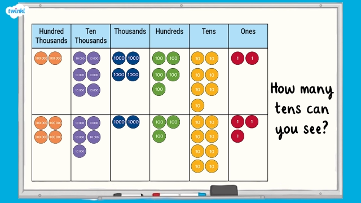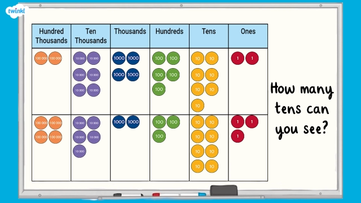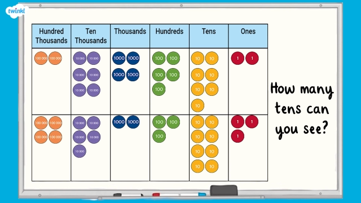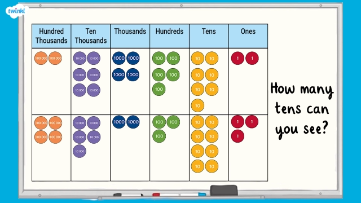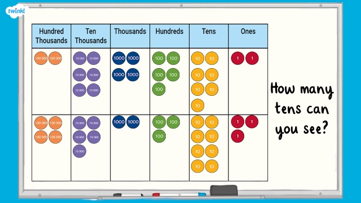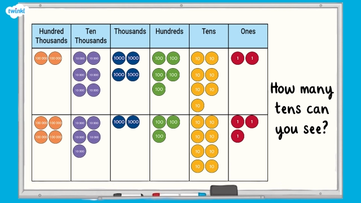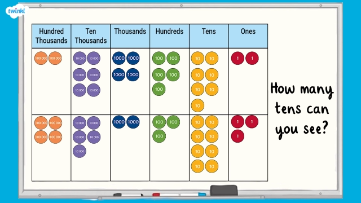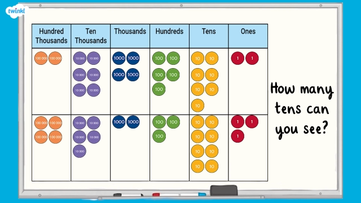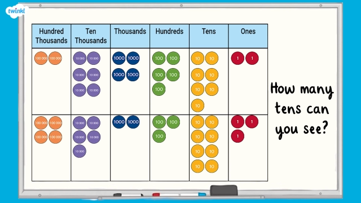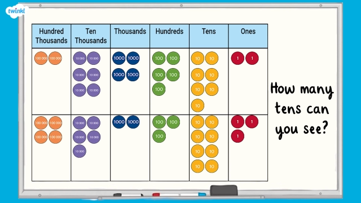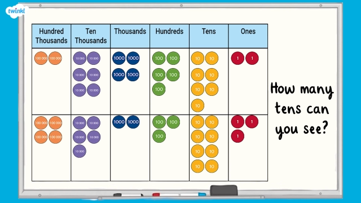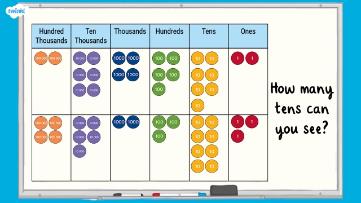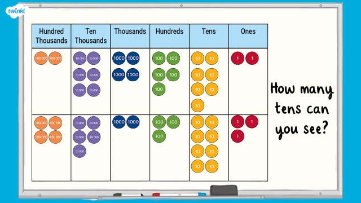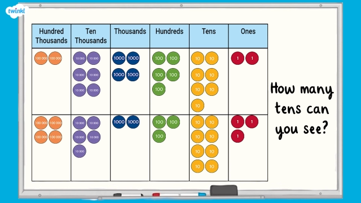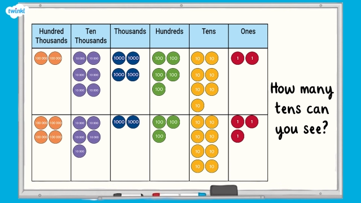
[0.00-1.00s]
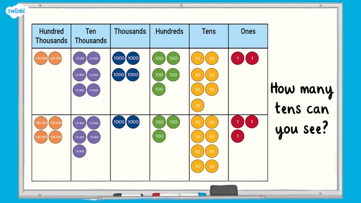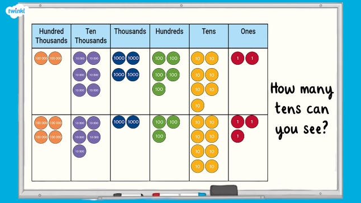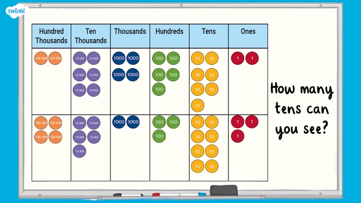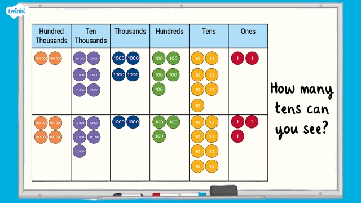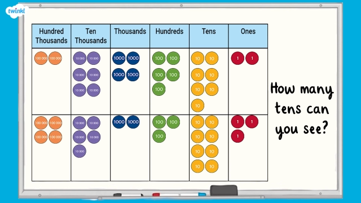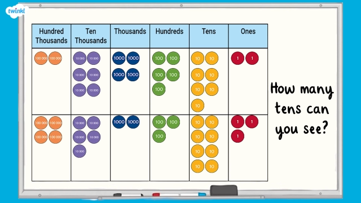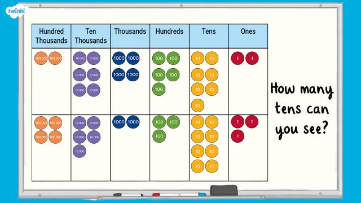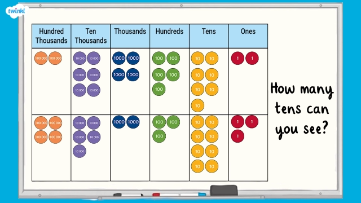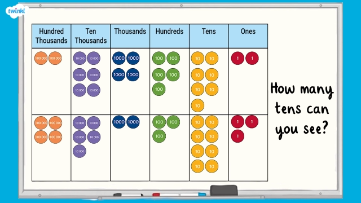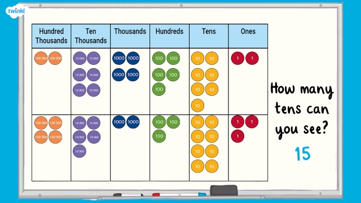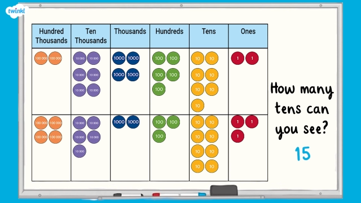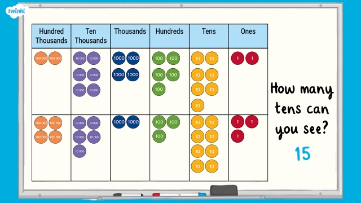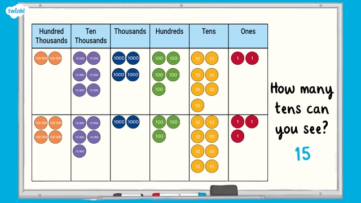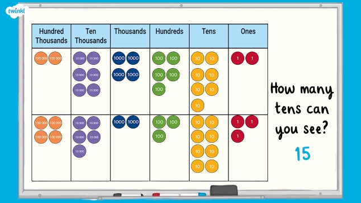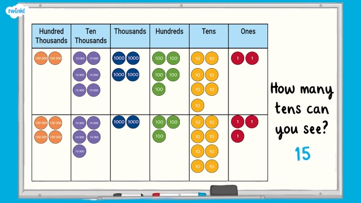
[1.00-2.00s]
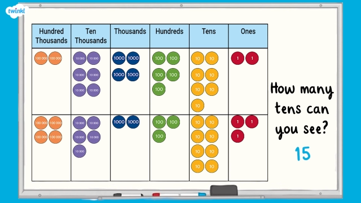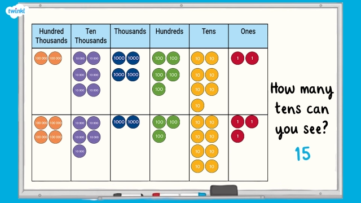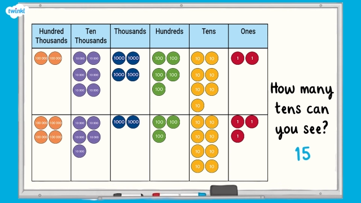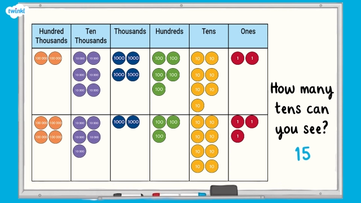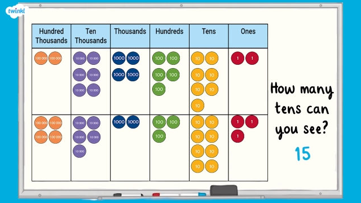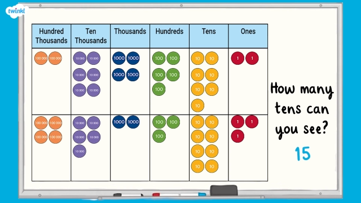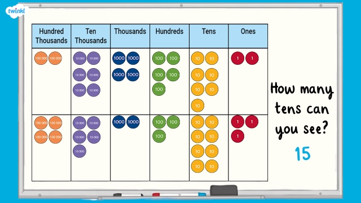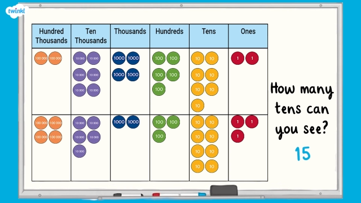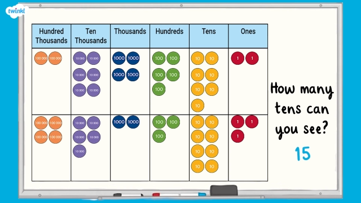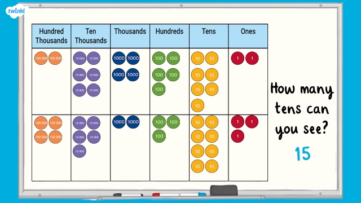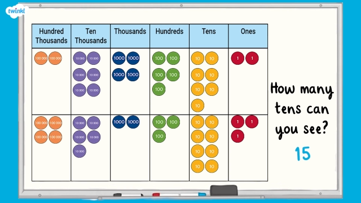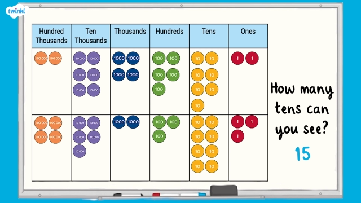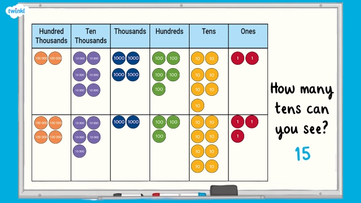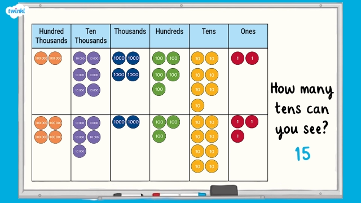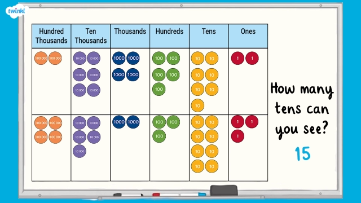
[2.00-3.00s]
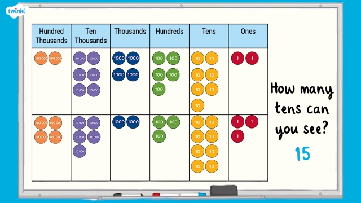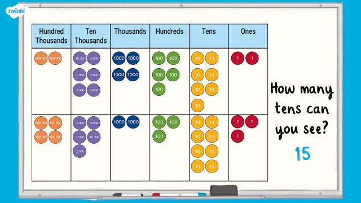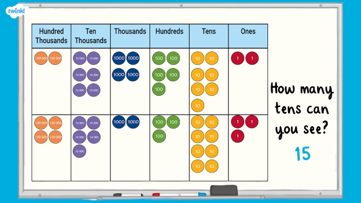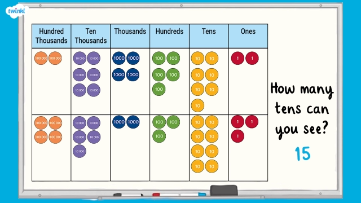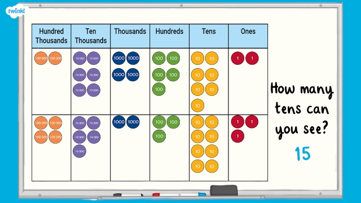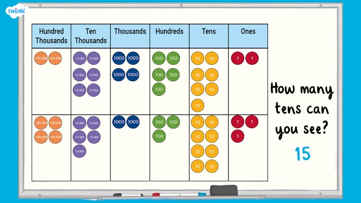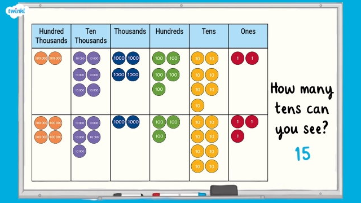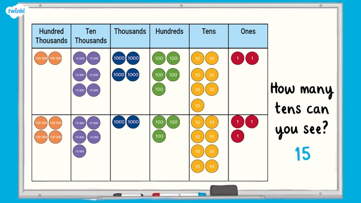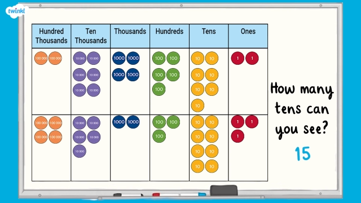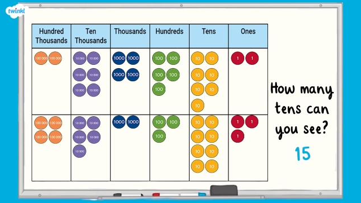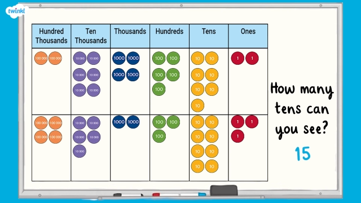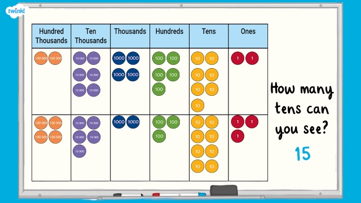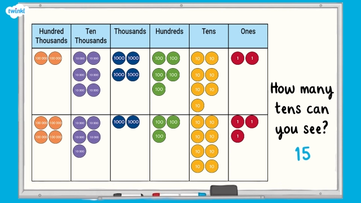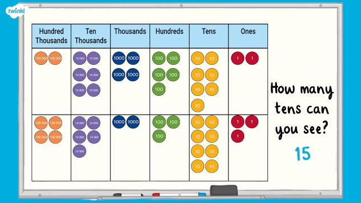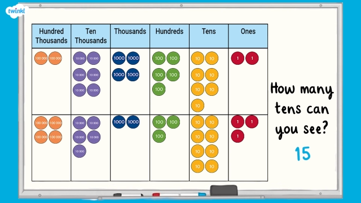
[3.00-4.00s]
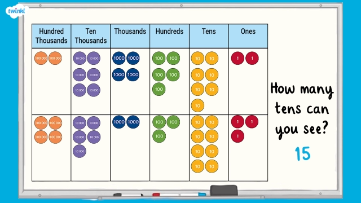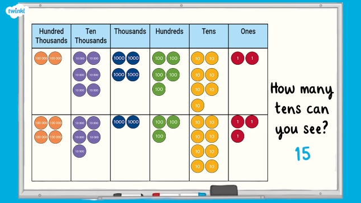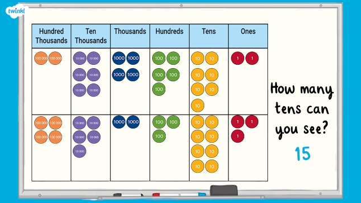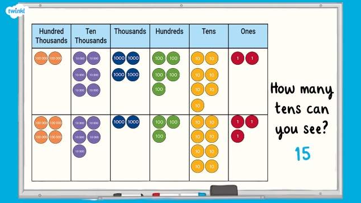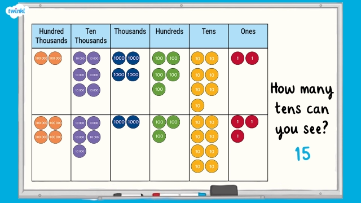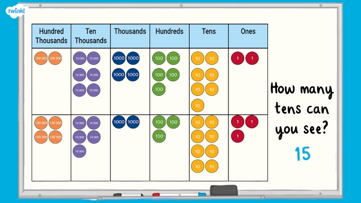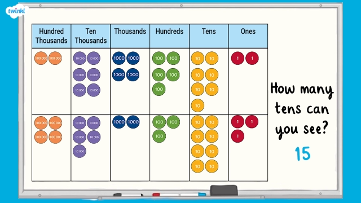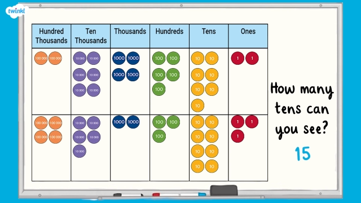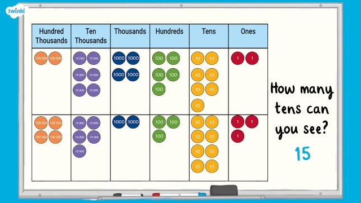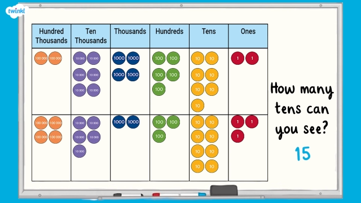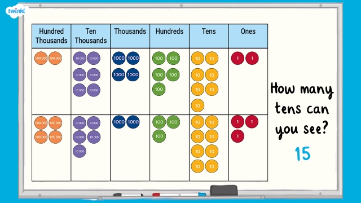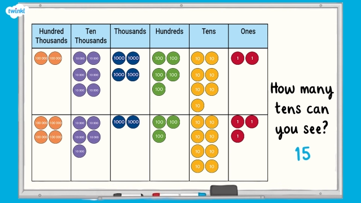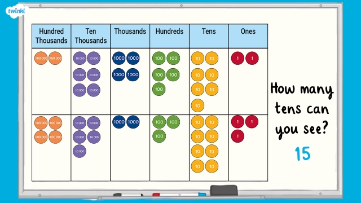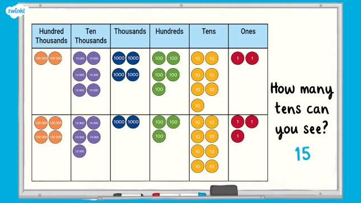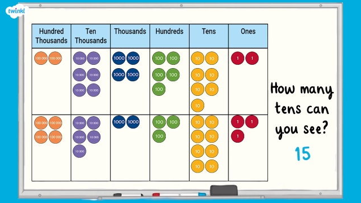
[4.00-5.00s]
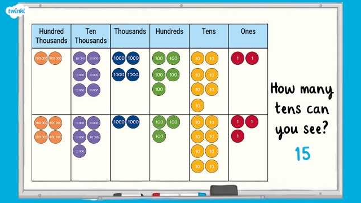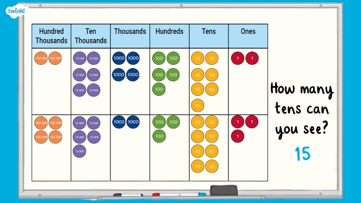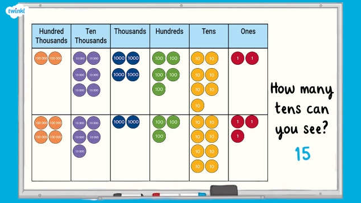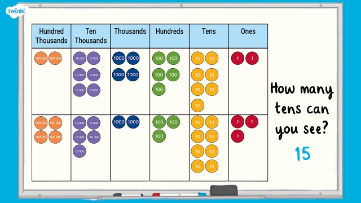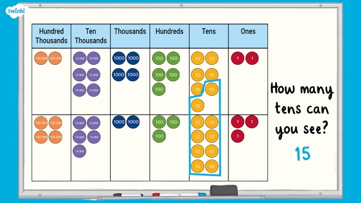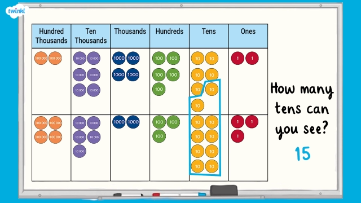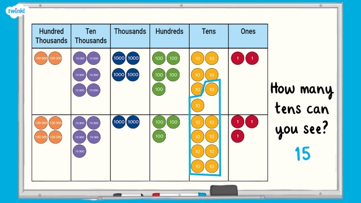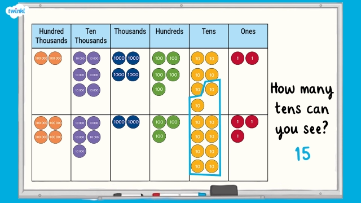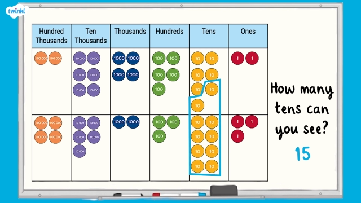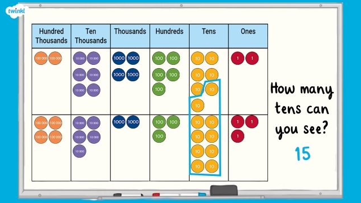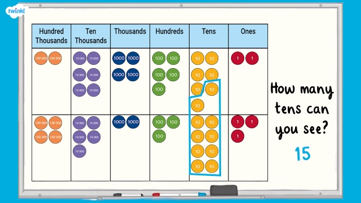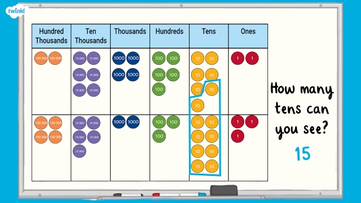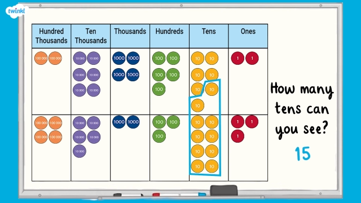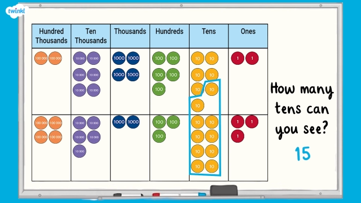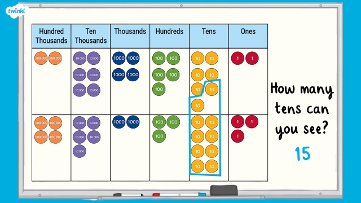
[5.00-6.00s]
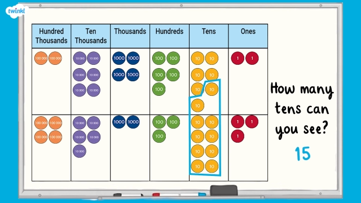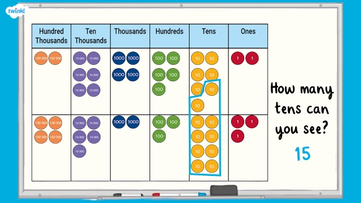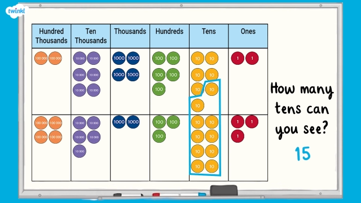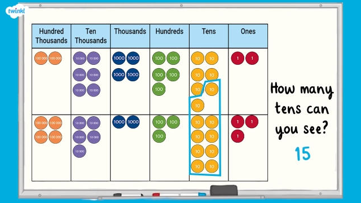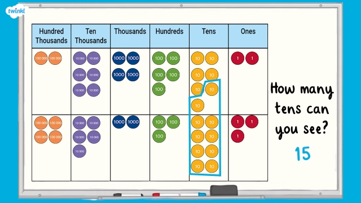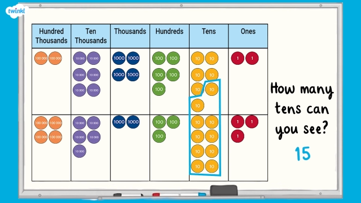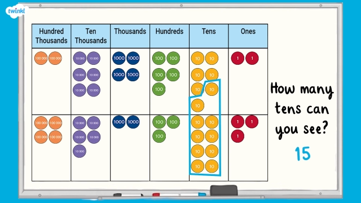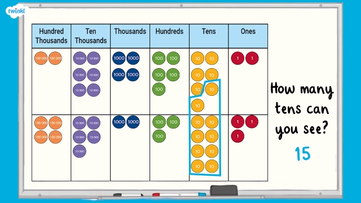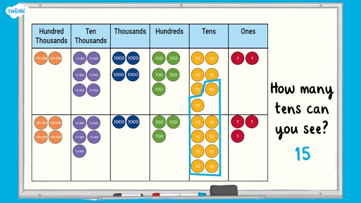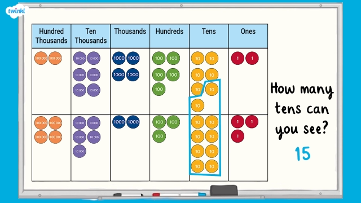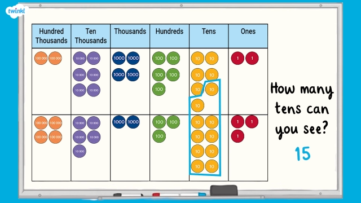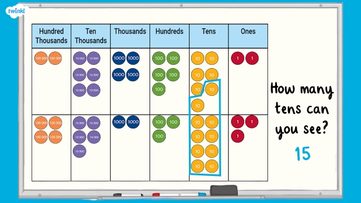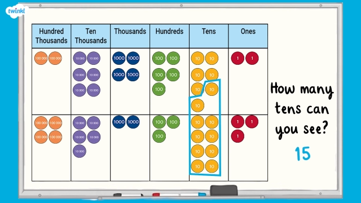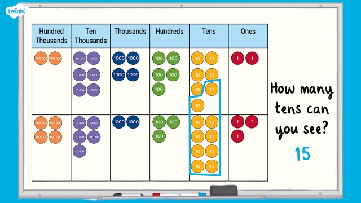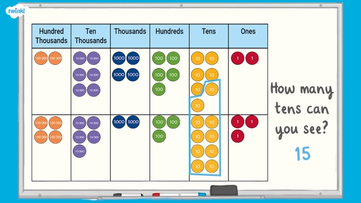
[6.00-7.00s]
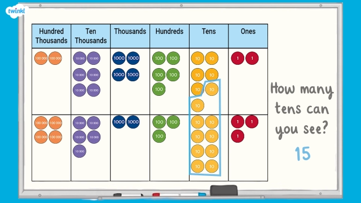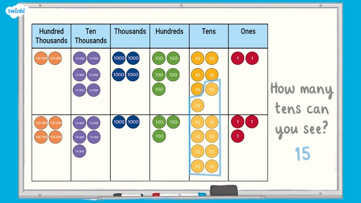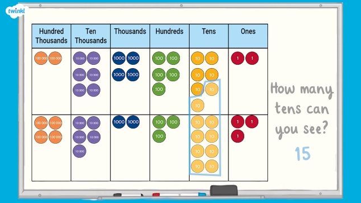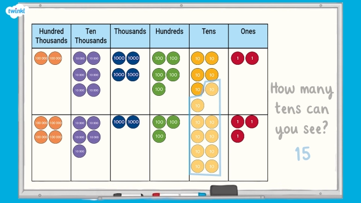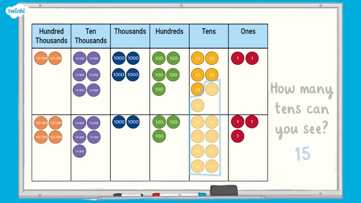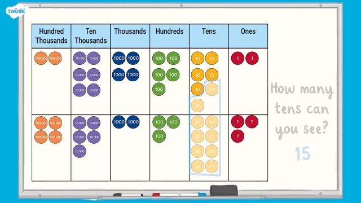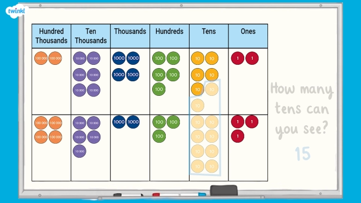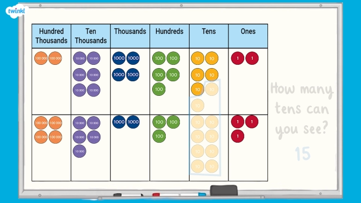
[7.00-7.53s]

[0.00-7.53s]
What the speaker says: [unreadable: no face in view]